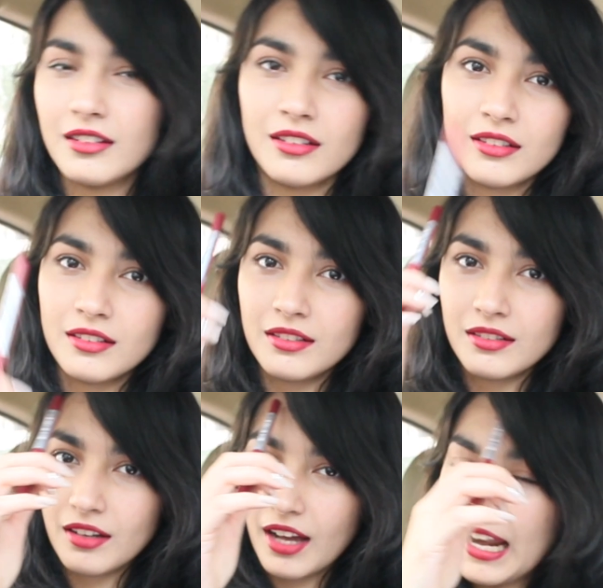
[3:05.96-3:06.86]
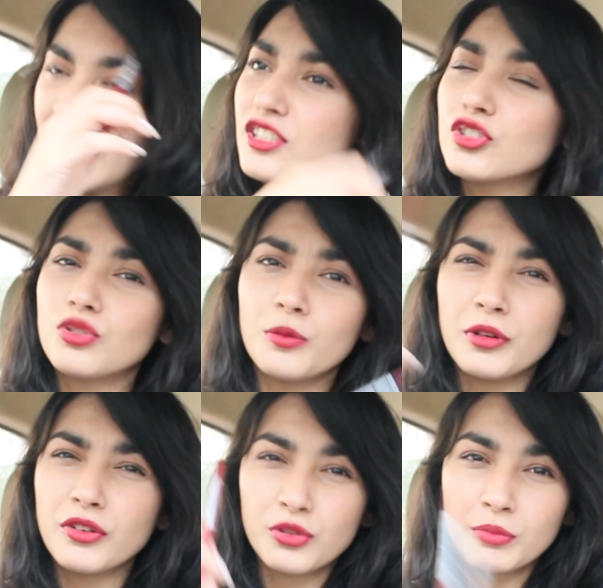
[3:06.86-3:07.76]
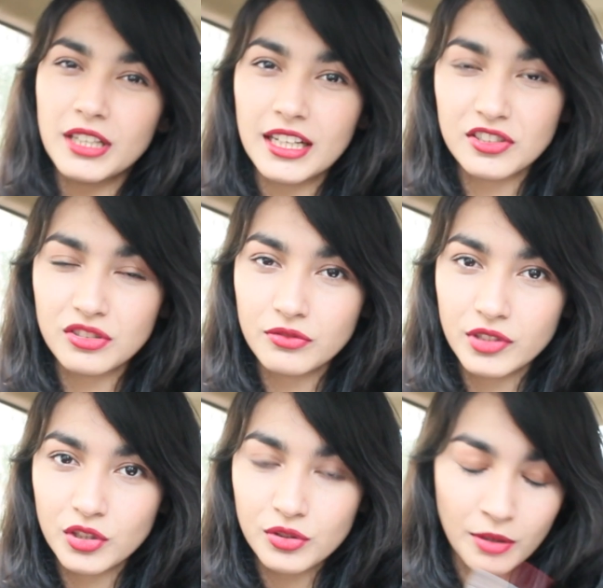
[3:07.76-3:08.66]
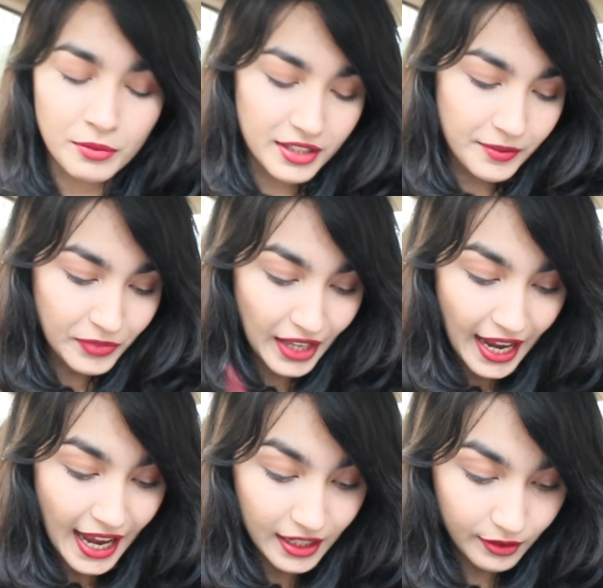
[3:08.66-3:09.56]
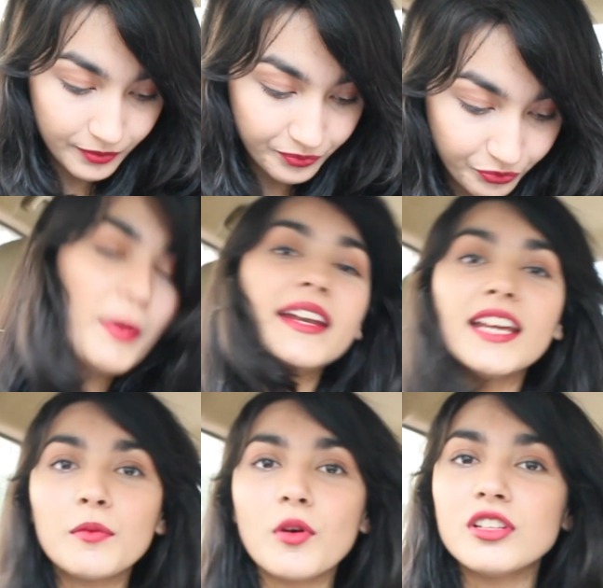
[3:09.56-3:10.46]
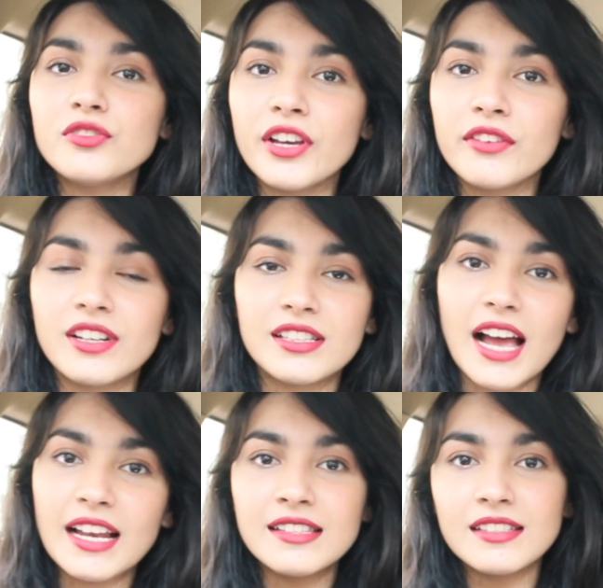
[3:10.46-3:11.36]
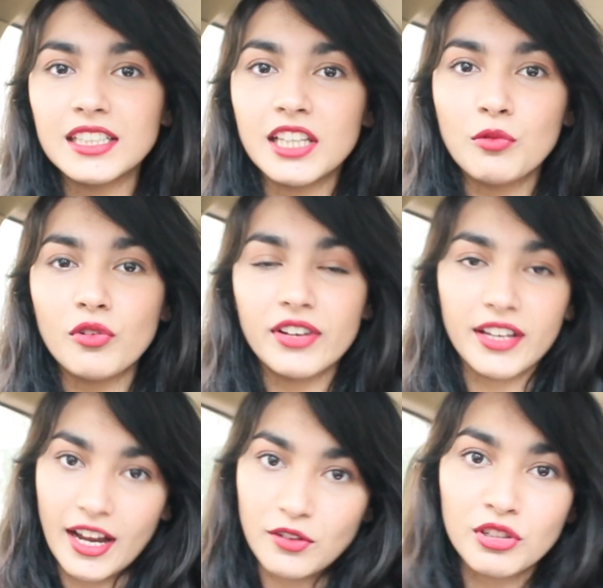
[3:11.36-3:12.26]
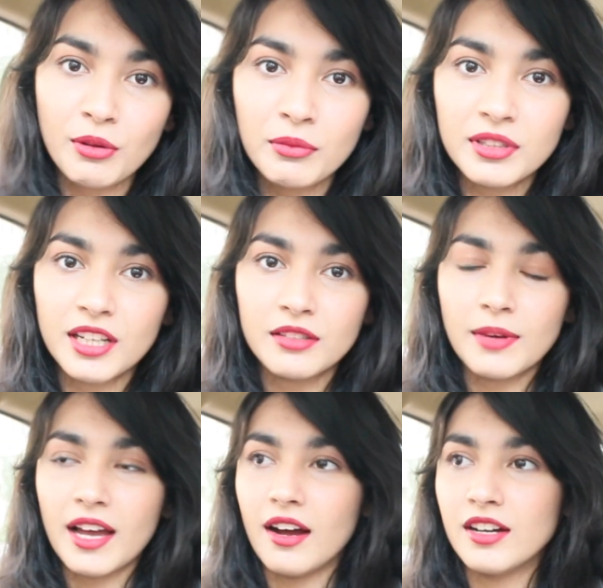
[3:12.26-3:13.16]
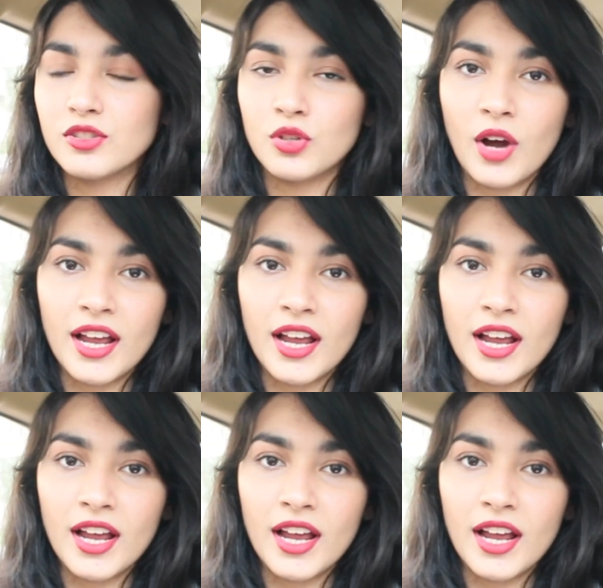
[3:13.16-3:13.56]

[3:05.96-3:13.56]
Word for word: uh, I'll actually do a perfume collection video someday. Anyway, my nail polish favorites, I'll insert them over here. I don't remember the names by heart, so